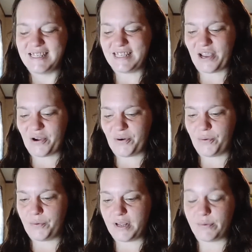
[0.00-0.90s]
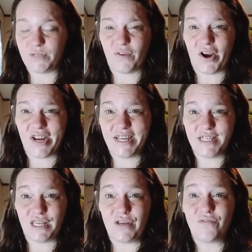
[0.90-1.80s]
so it was very
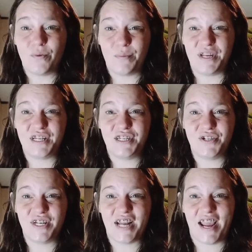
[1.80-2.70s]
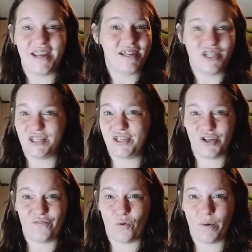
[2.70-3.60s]
easy for me to do today just
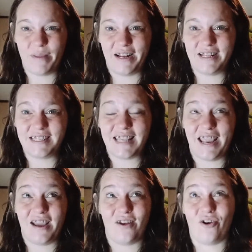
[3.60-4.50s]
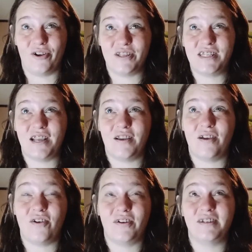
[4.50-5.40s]
took 4 minutes and on a set
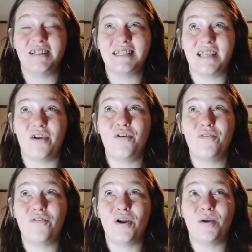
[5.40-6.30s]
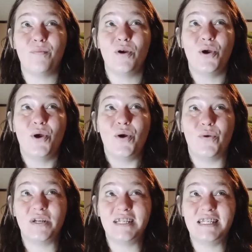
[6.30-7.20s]
on a scale from
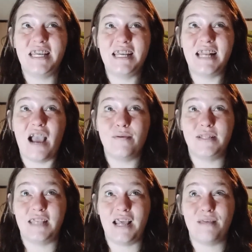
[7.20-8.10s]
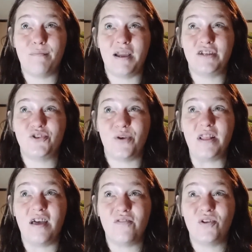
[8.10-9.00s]
1 to 10 I would say that my joy
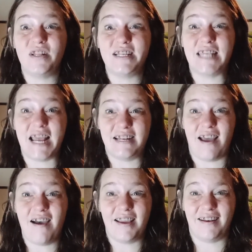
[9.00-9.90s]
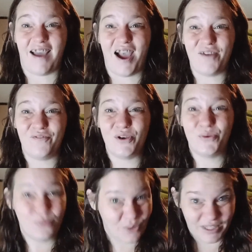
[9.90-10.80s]
level is at 9 I
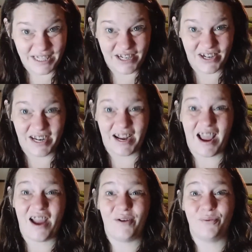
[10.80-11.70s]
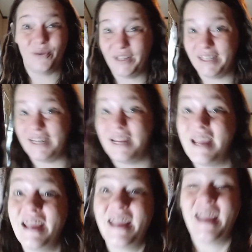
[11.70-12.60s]
feel really good I really
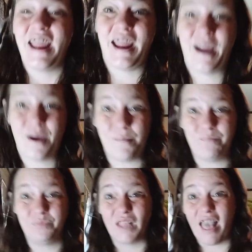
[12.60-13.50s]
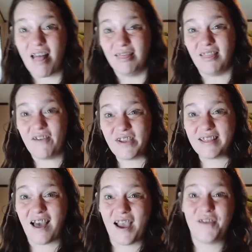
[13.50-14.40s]
am
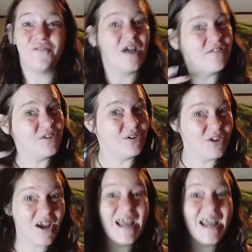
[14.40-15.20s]
loving life. I feel good.